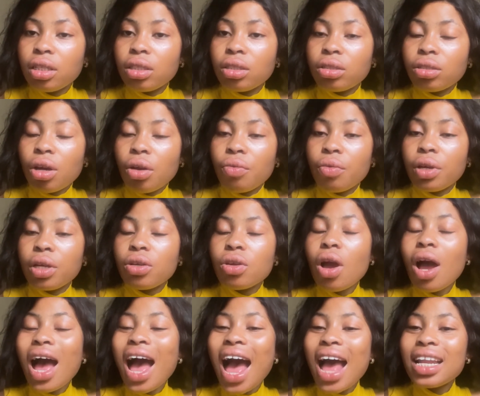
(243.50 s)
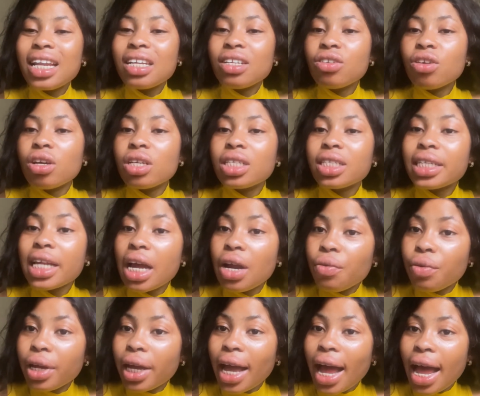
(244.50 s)
You're adding your
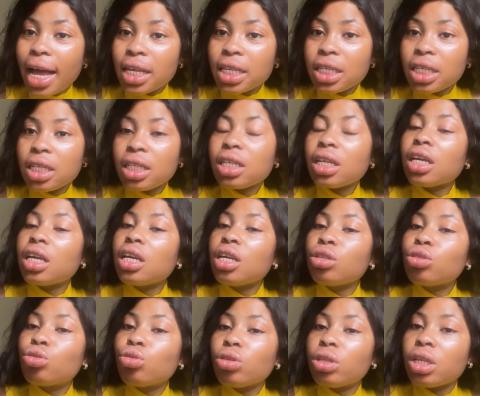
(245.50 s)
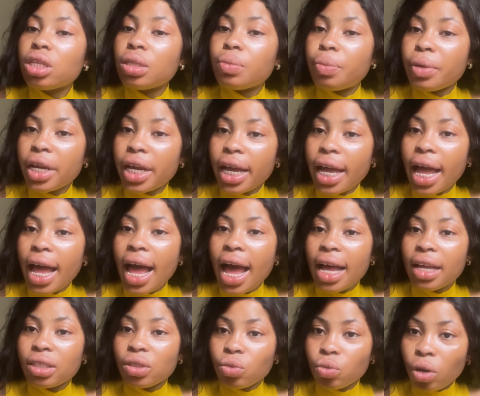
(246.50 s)
stearic acid into this beaker
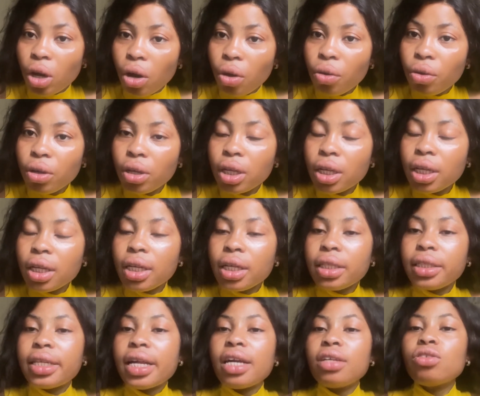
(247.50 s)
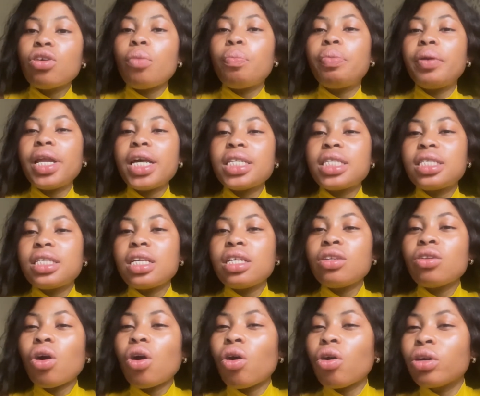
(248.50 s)
as well. Then you're
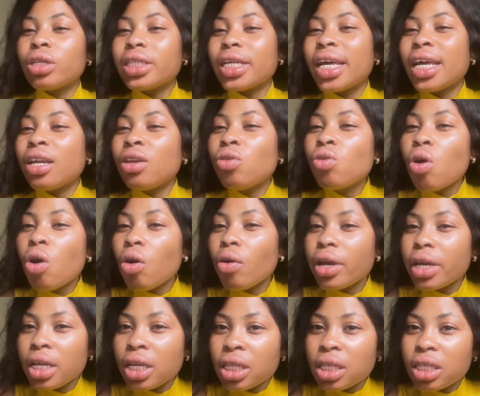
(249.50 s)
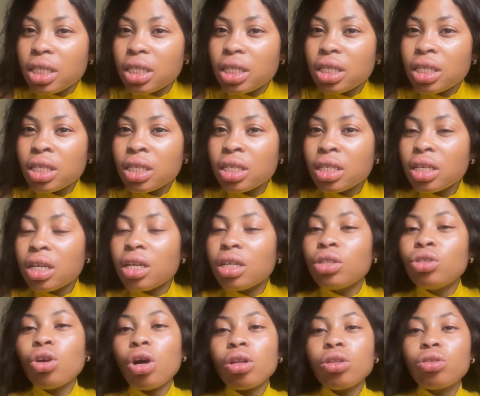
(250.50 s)
placing on a low heat.
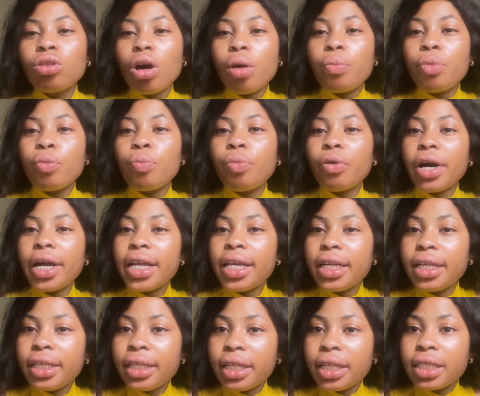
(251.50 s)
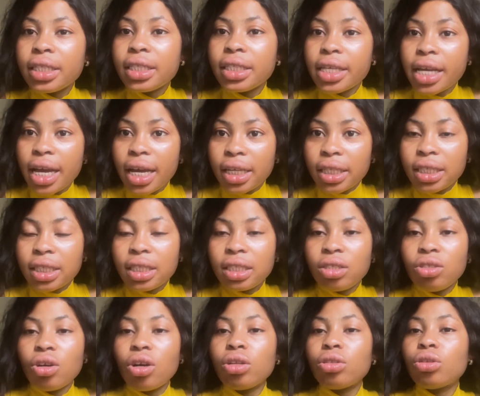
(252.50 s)
You're double boiling it. Yes,
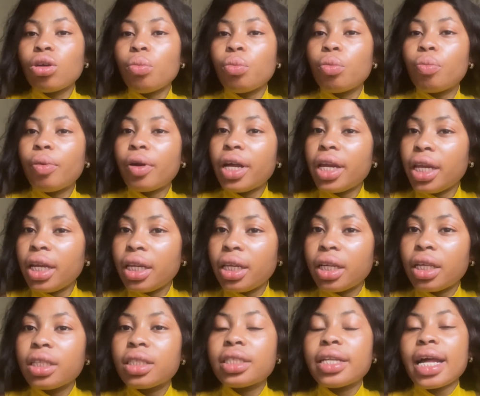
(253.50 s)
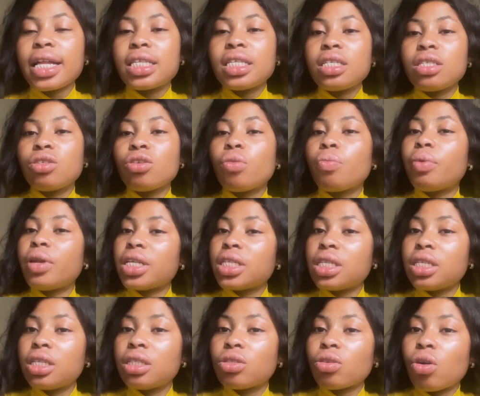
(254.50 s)
you're double boiling it. That is, you're
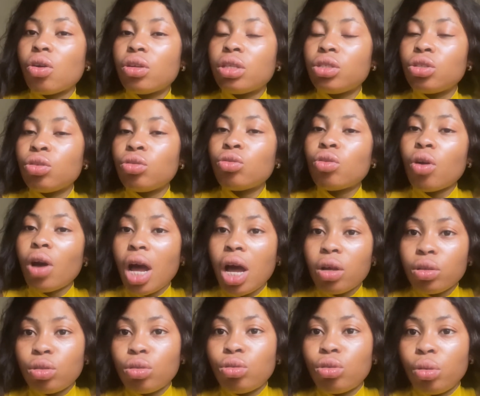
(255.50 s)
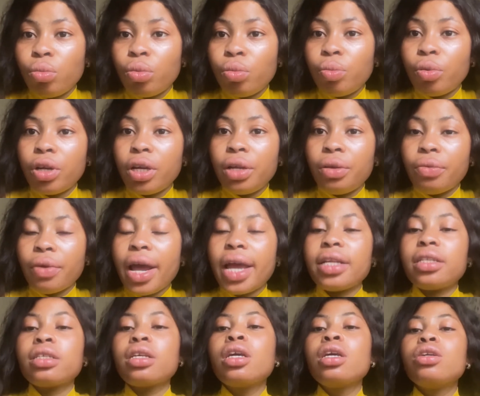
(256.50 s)
placing it on, you know how to double boil,
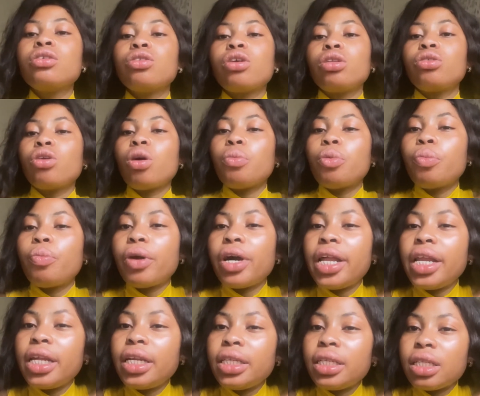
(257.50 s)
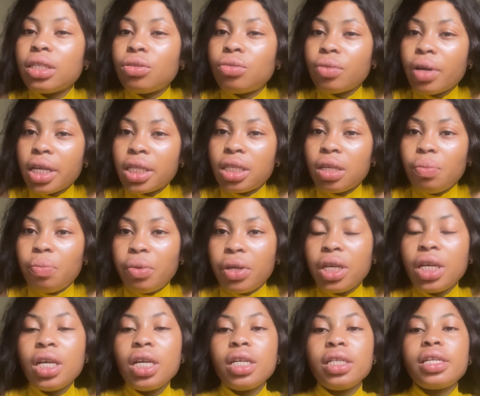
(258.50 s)
right? You're double boiling this
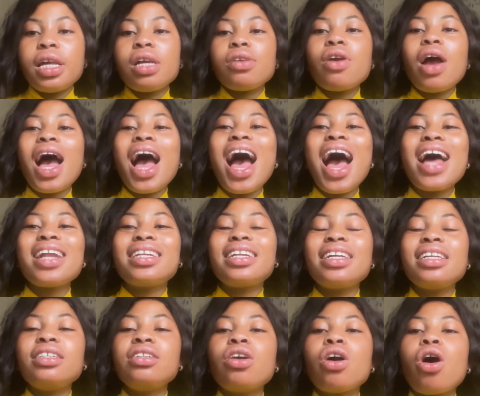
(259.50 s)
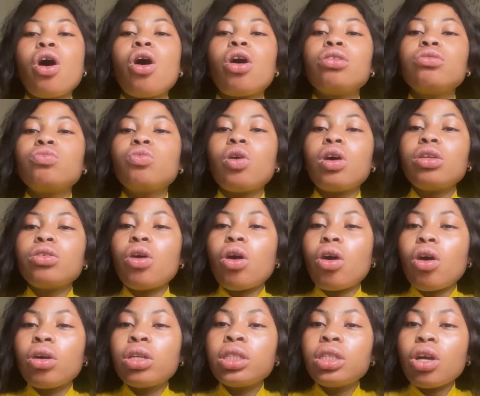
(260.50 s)
recipe. Then you're adding on
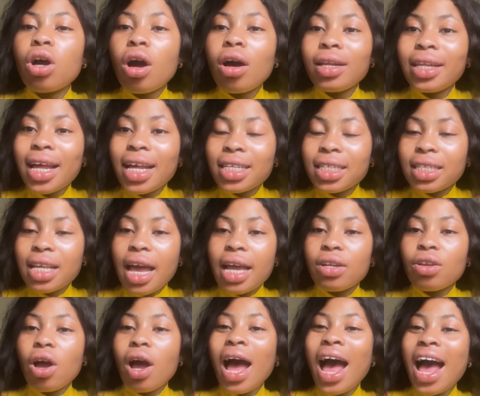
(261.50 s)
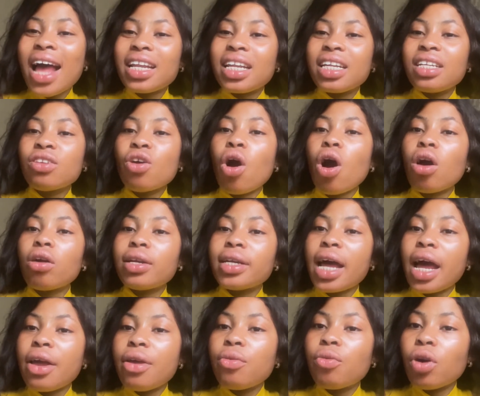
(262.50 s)
the other side, you're adding
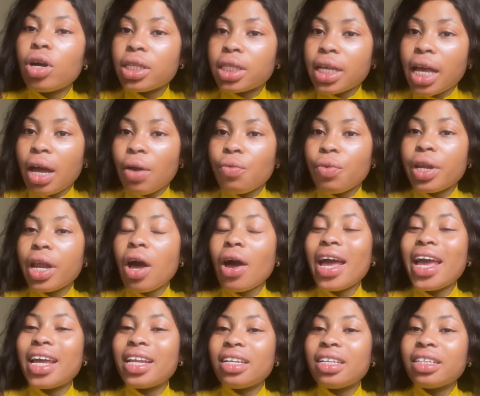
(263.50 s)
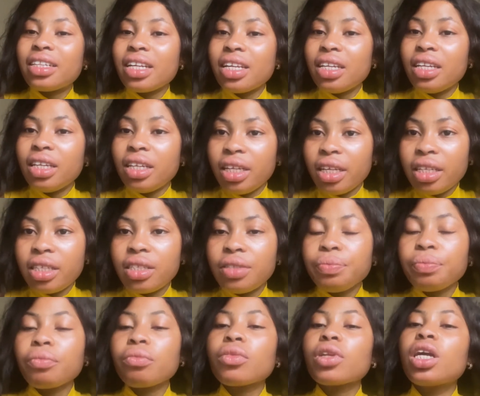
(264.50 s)
ordinary water without anything in it
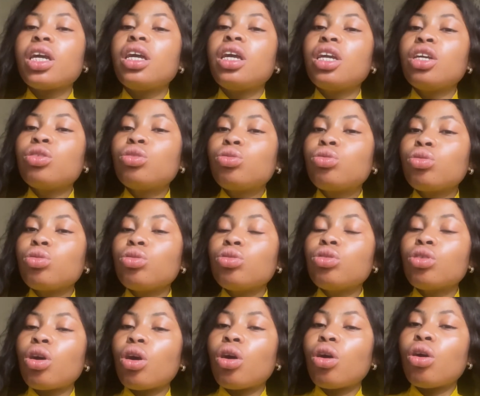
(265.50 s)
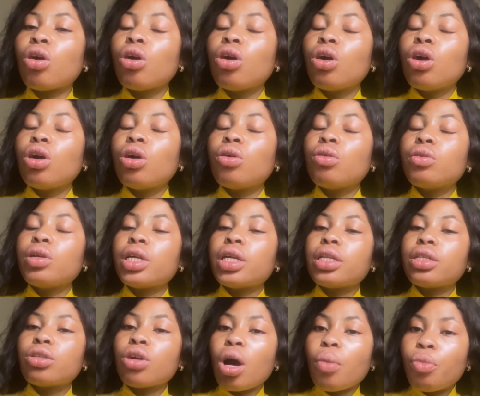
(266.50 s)
into your
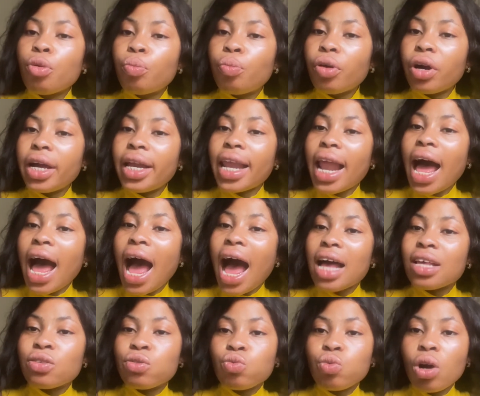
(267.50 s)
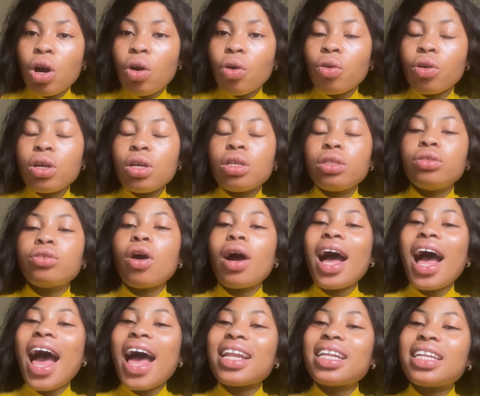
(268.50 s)
double boiler as well. You're
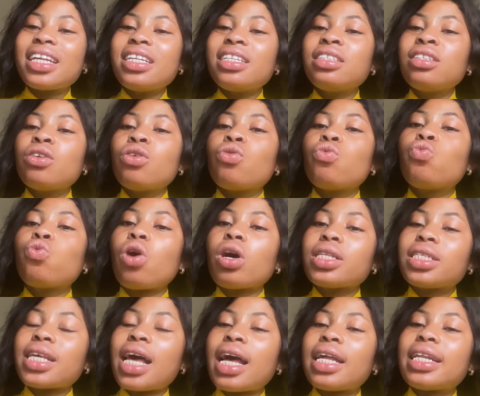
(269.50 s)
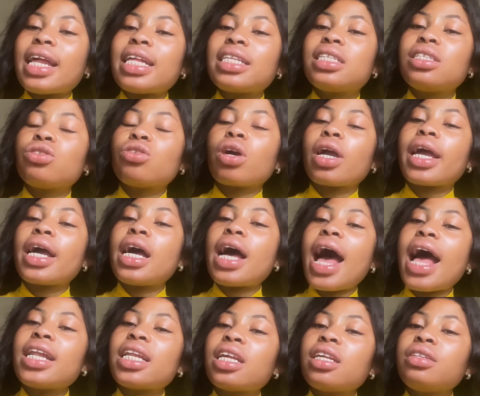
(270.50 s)
adding water, that is, you're
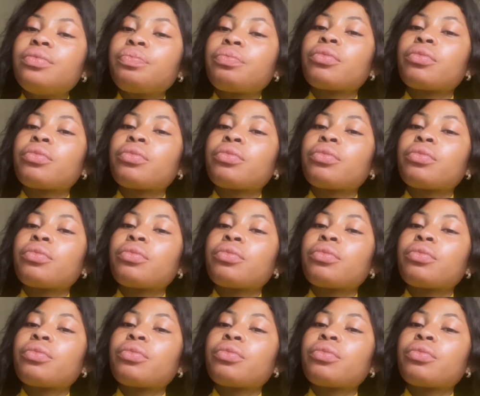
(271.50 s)
adding